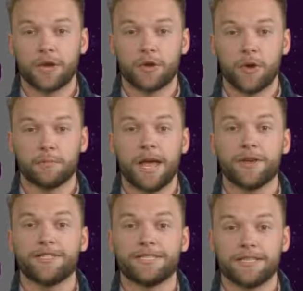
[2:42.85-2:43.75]
load
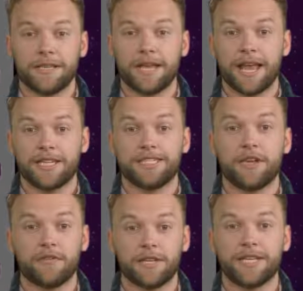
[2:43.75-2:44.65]
balancing, and
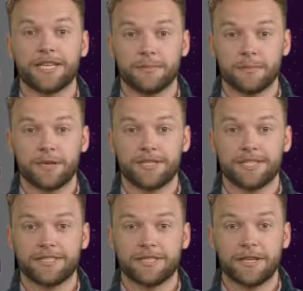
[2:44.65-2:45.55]
self-healing
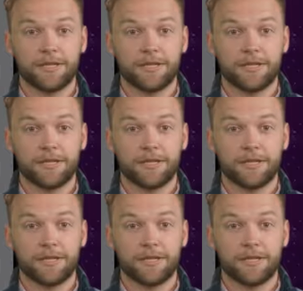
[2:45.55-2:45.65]
capabilities.